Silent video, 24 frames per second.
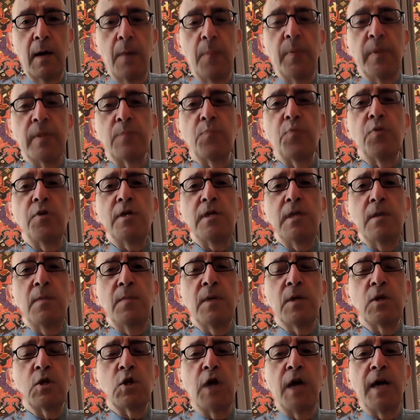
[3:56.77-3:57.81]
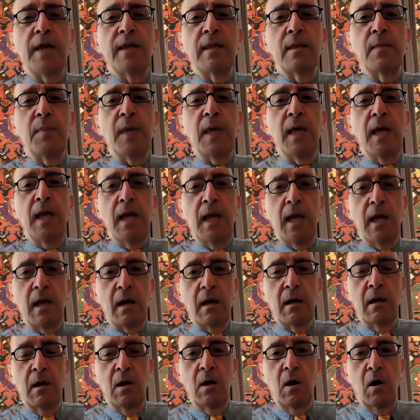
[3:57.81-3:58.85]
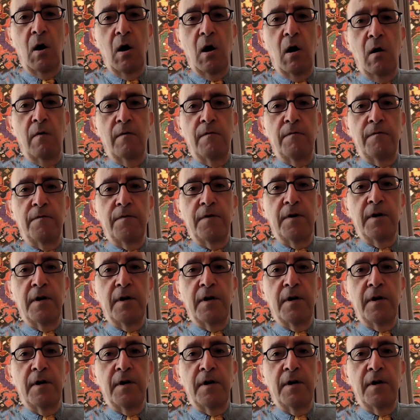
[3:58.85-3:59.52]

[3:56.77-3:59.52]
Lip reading: but pretty much at the beginning of